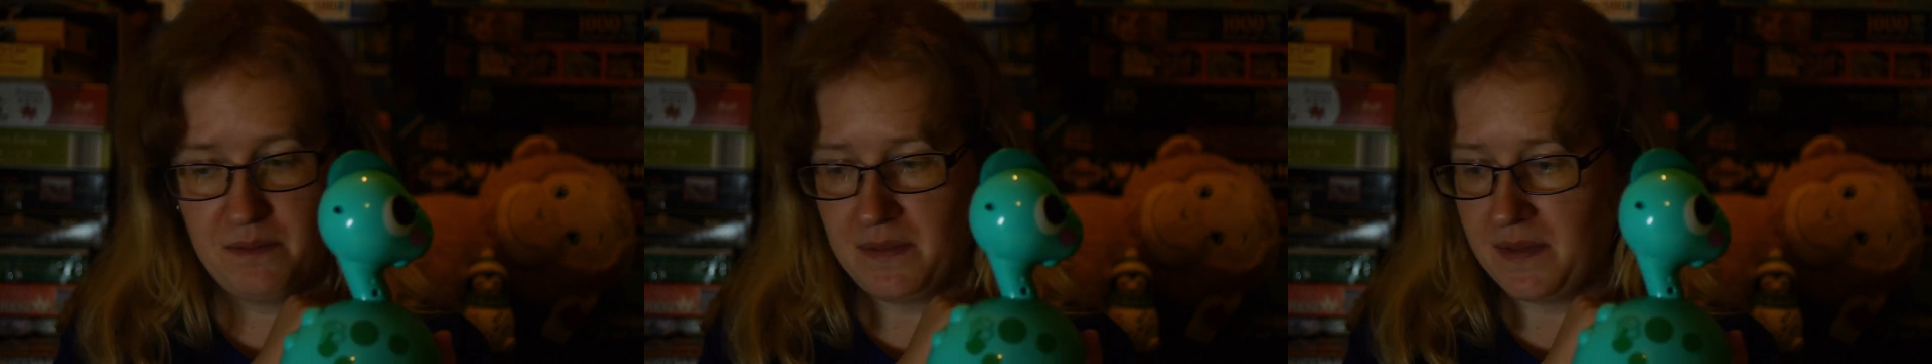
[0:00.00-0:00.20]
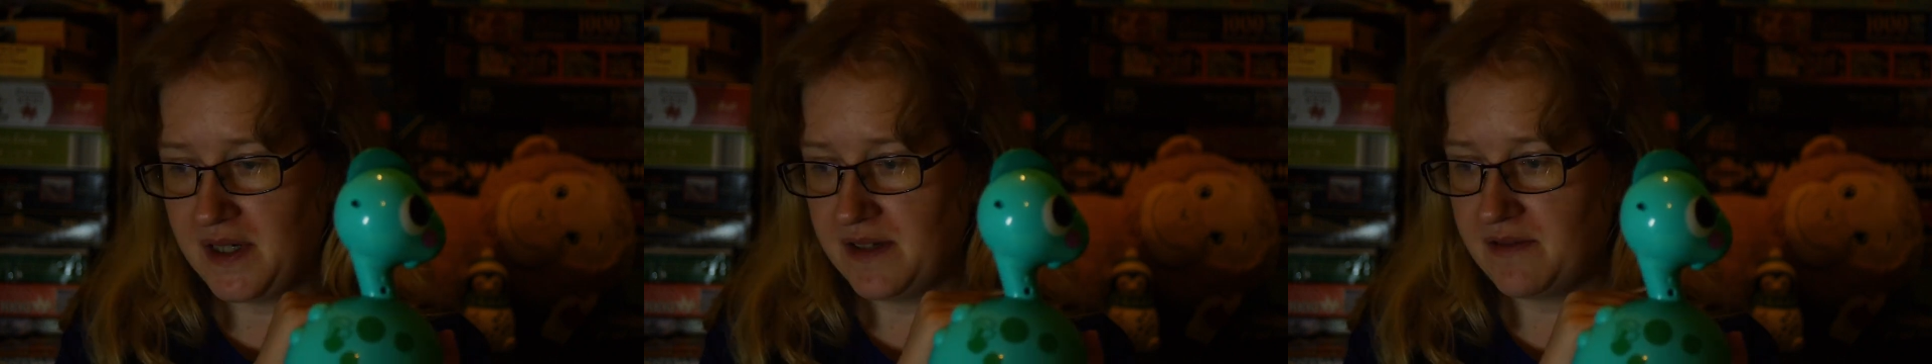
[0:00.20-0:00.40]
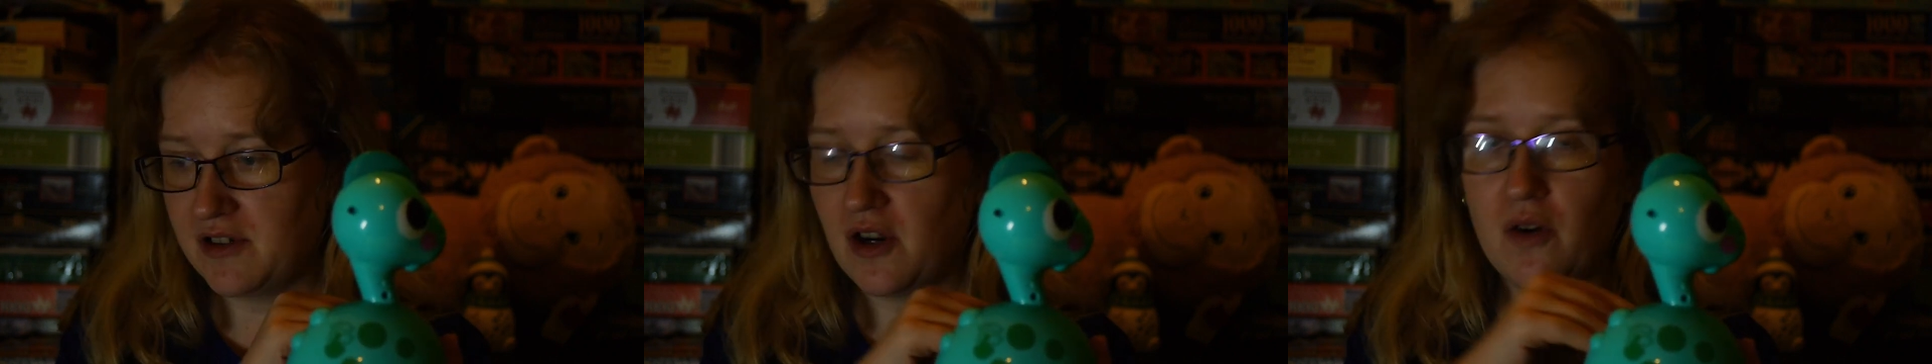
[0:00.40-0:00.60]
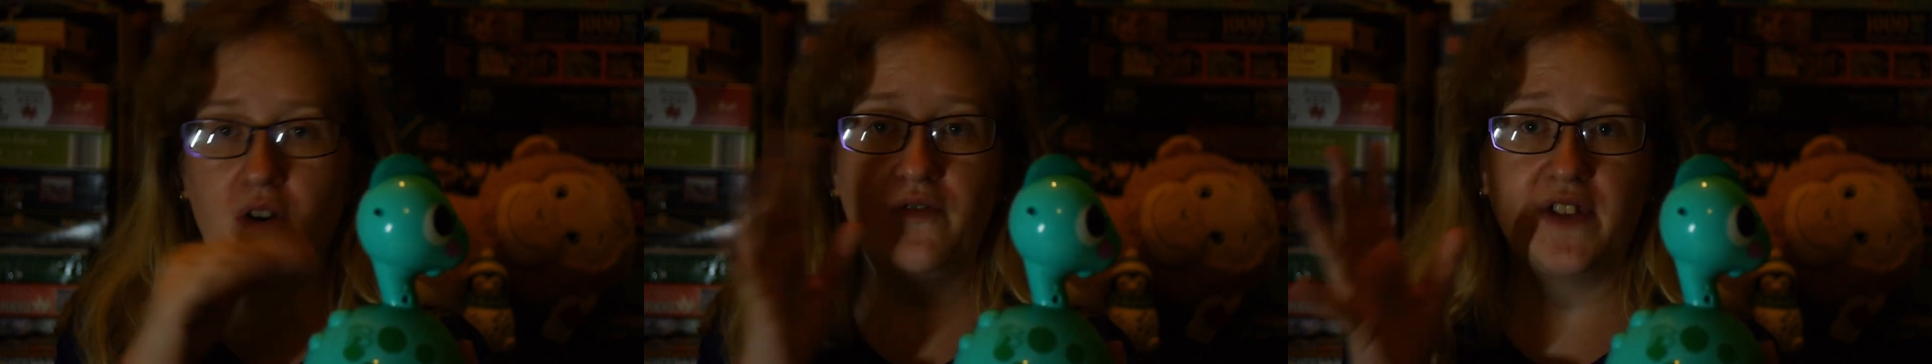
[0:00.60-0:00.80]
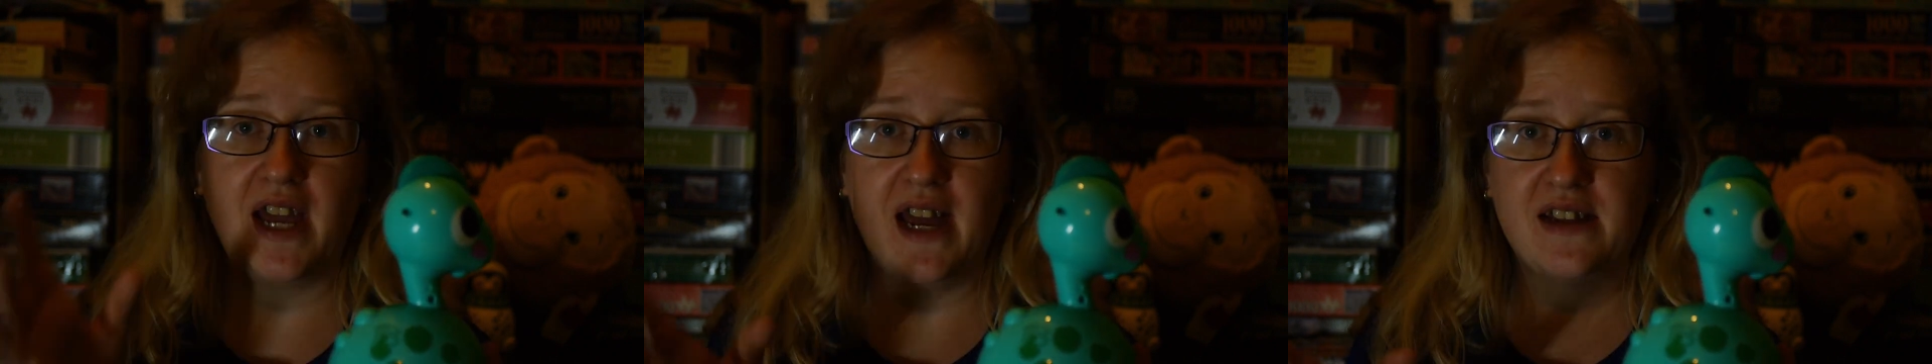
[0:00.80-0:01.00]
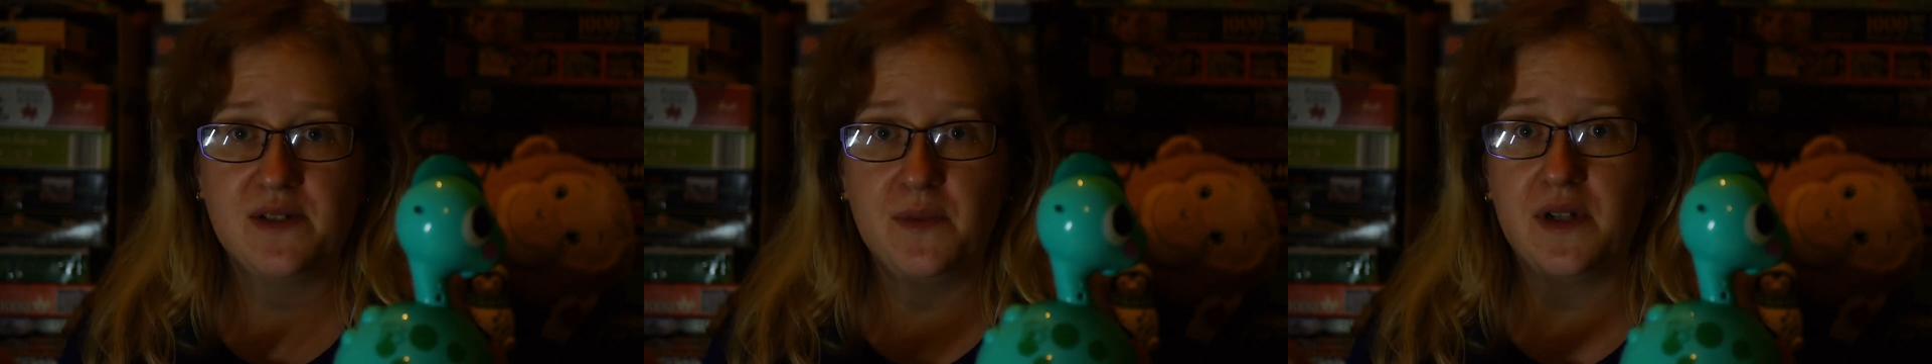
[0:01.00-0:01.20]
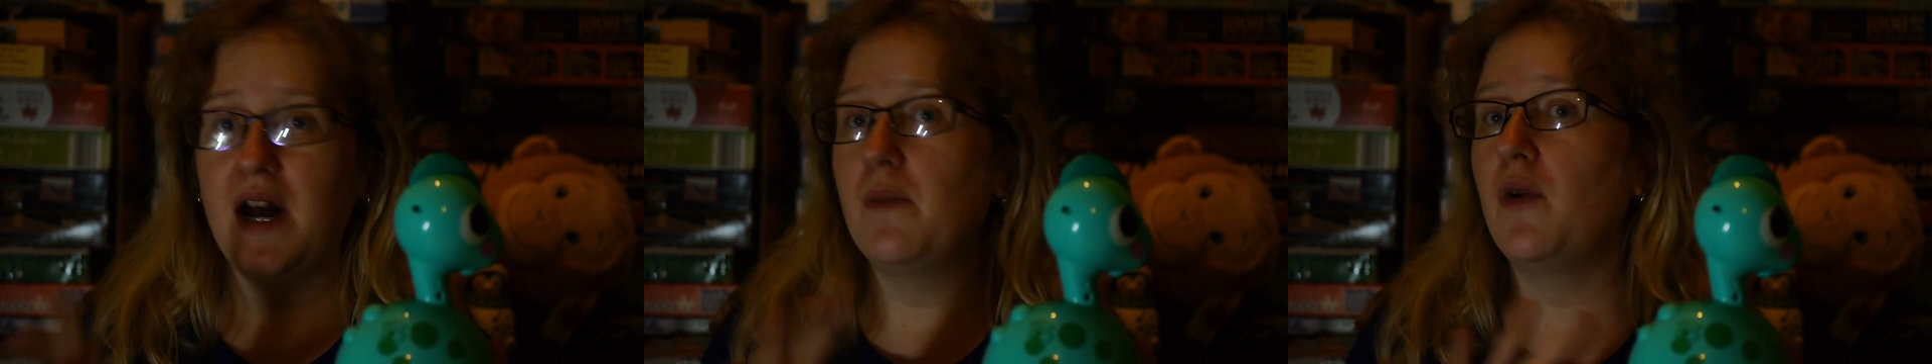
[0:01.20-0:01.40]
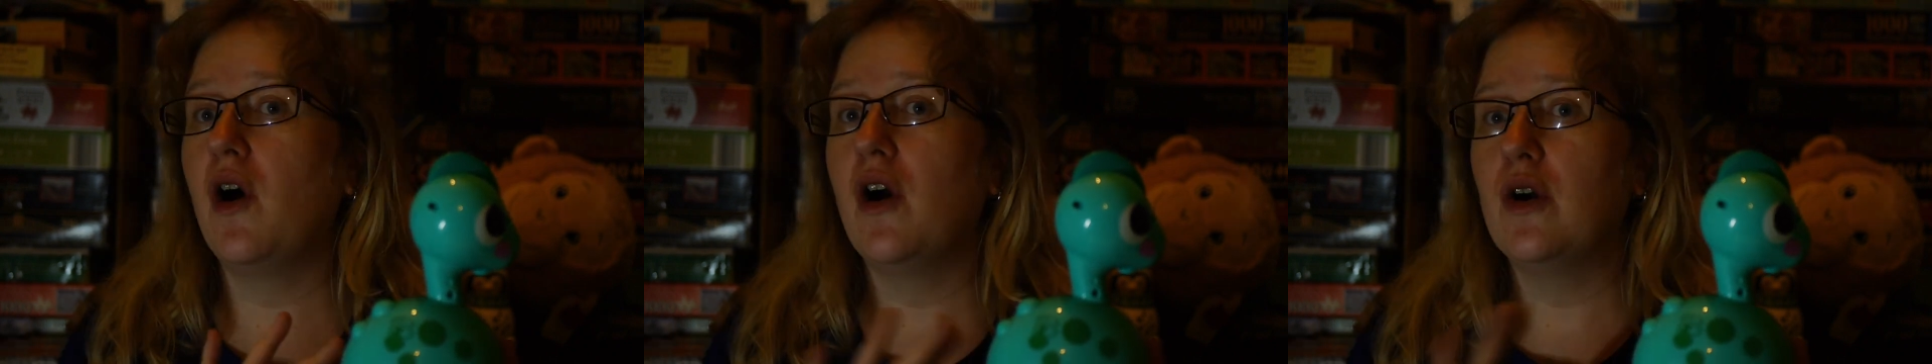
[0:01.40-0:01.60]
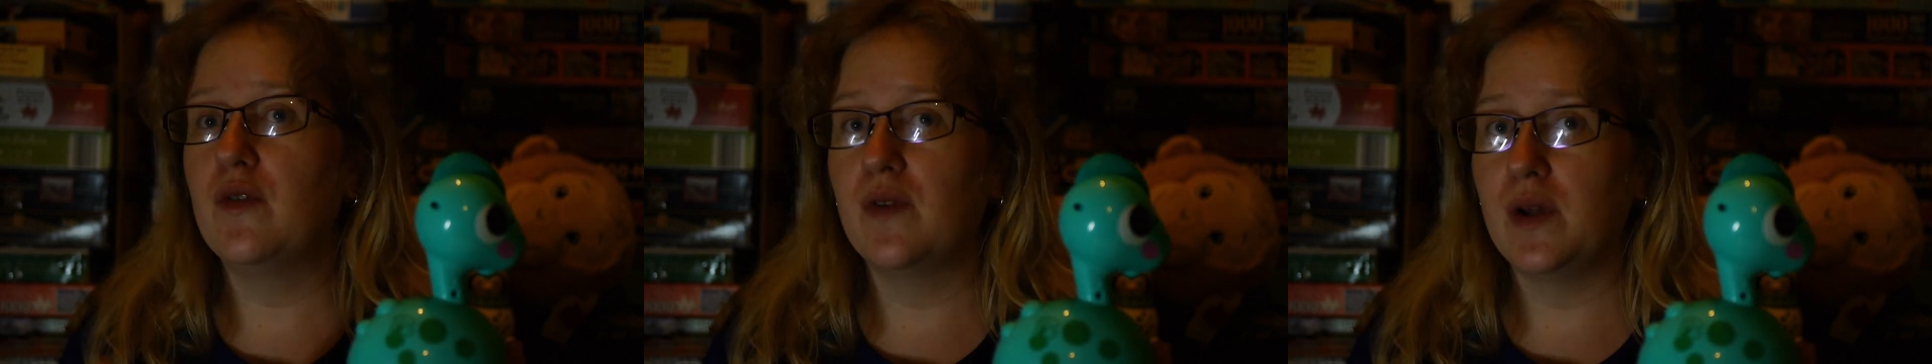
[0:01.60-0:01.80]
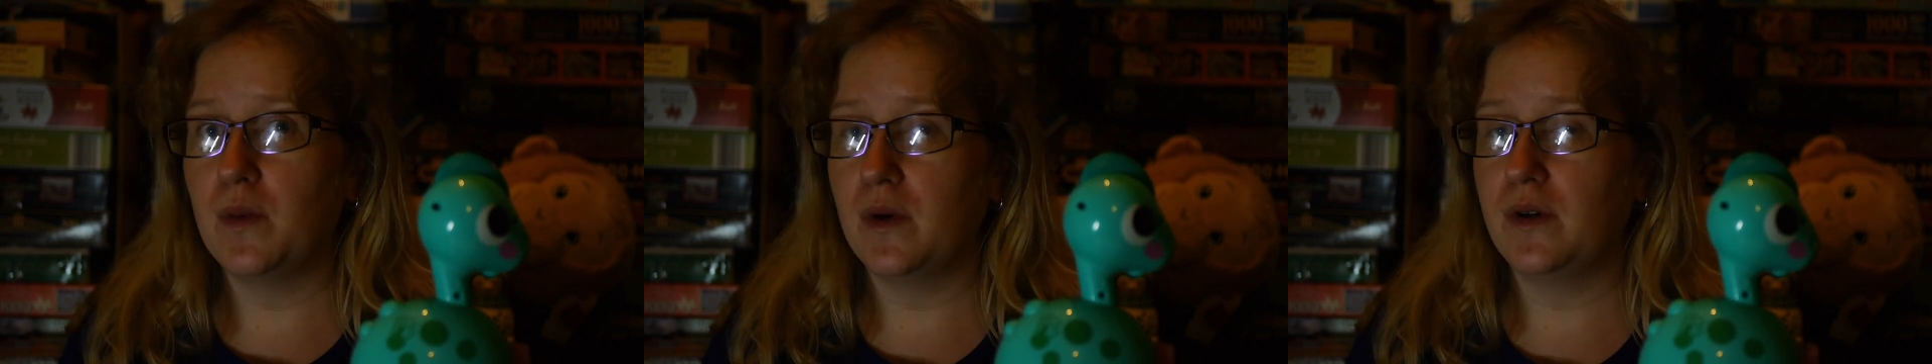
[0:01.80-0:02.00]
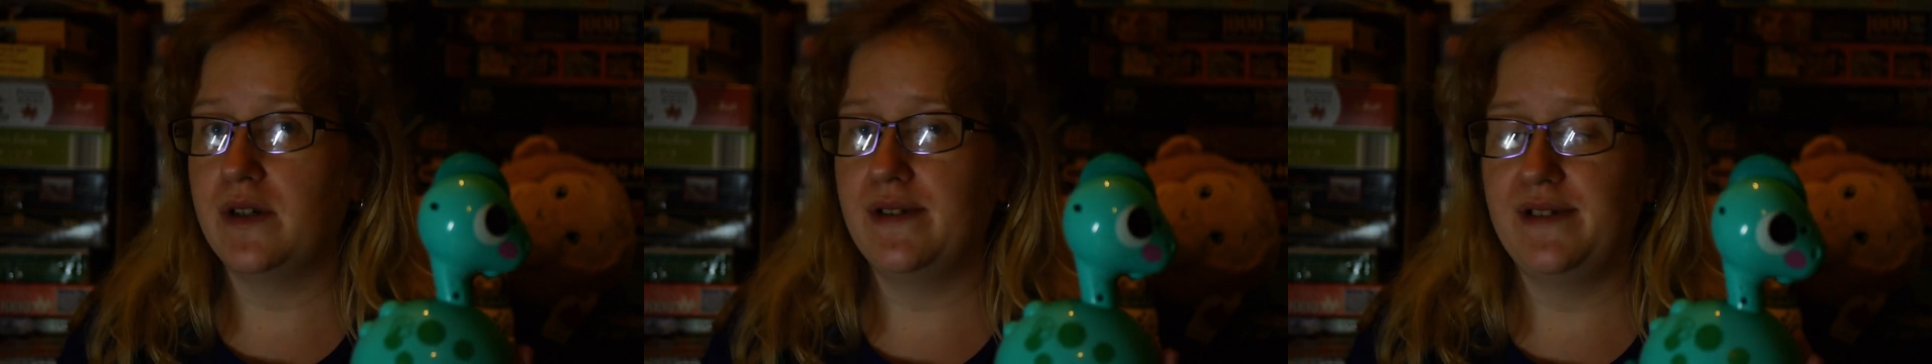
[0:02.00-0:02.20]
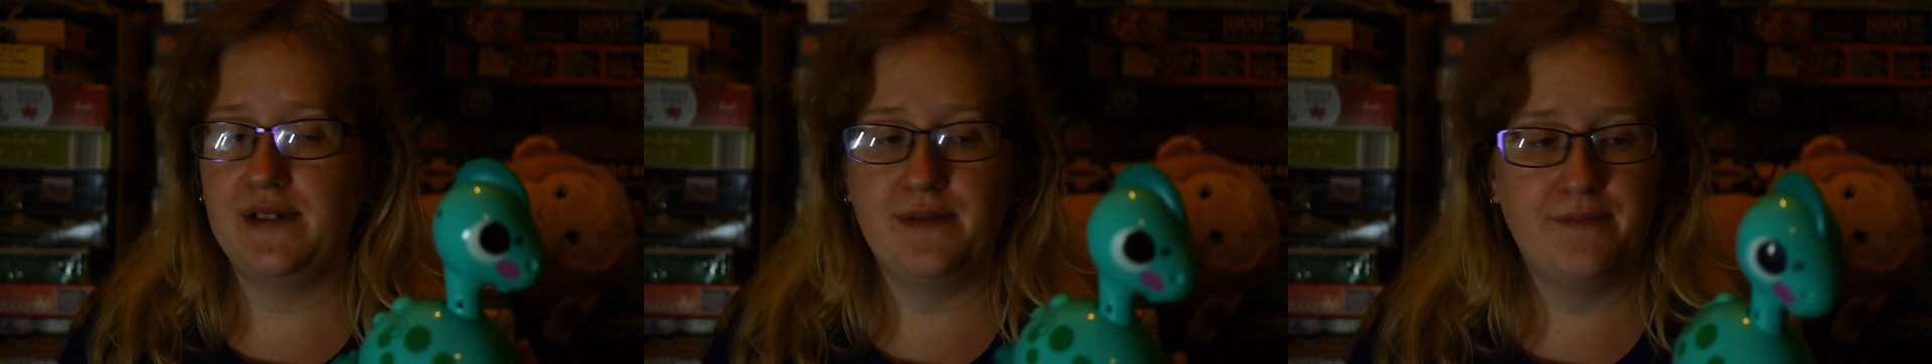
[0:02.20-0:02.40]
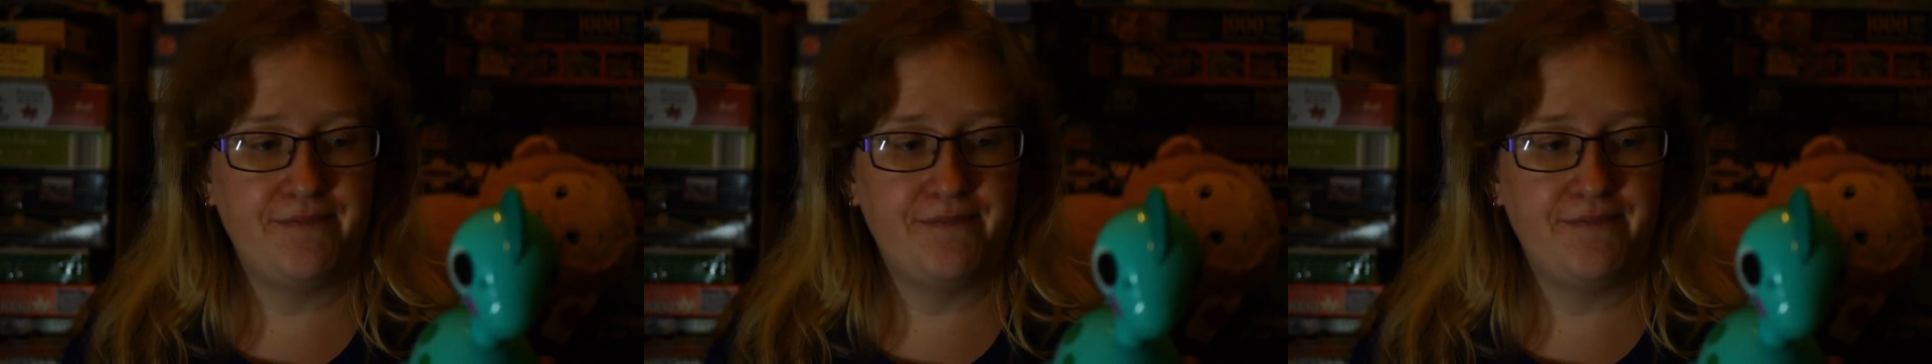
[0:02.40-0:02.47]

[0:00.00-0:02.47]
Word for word: But going off the caterpillar, I'm not overly worried.